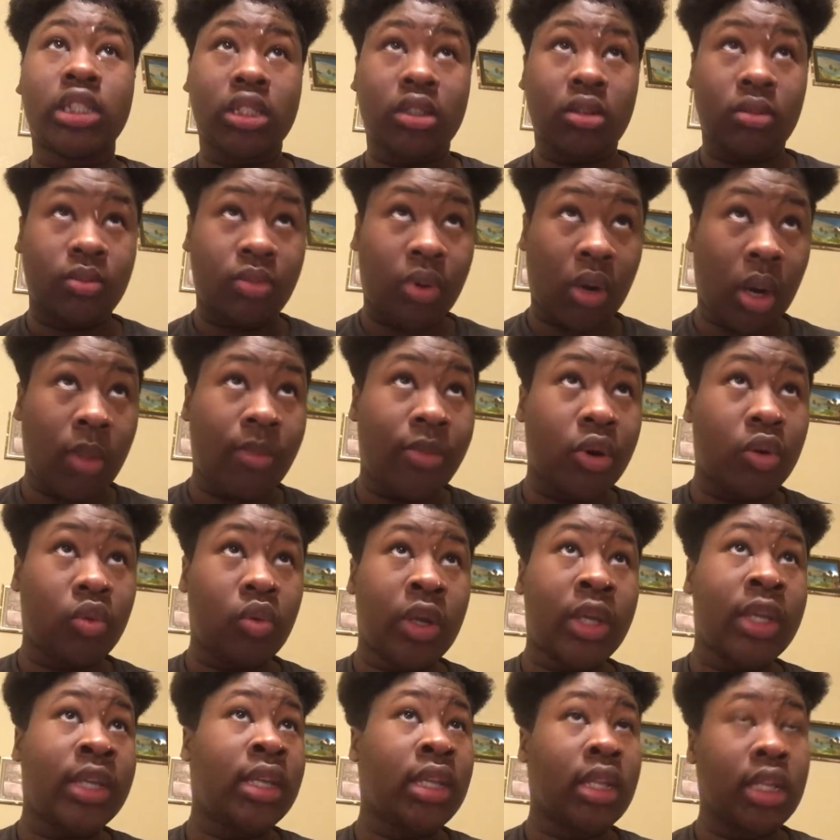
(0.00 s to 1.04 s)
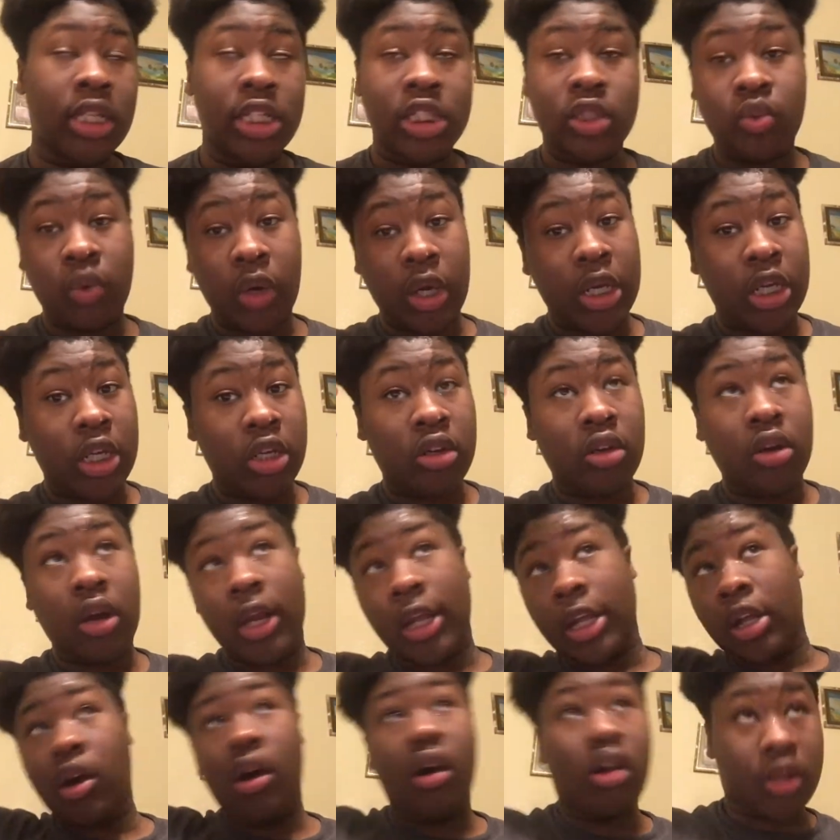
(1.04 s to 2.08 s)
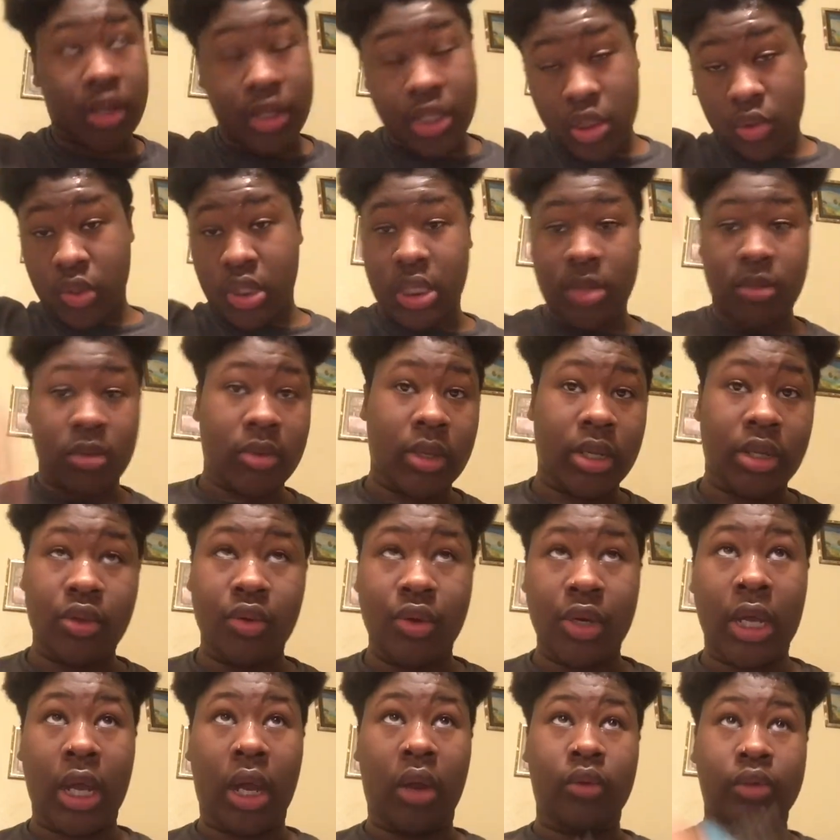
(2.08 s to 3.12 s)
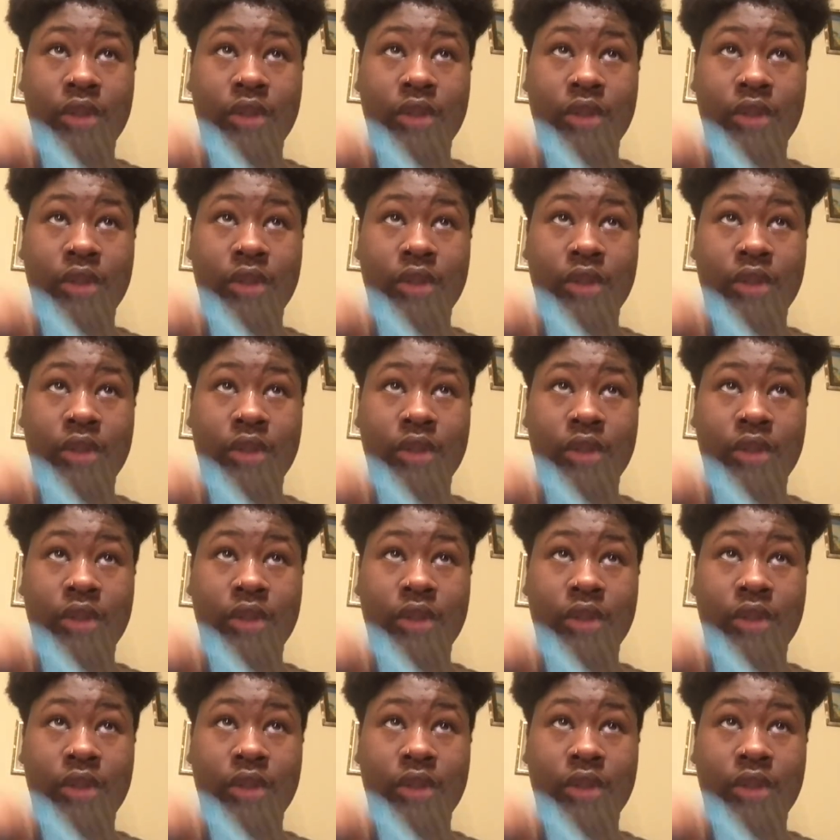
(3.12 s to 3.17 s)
proper way, this right here, like all of this will take me about 3 hours,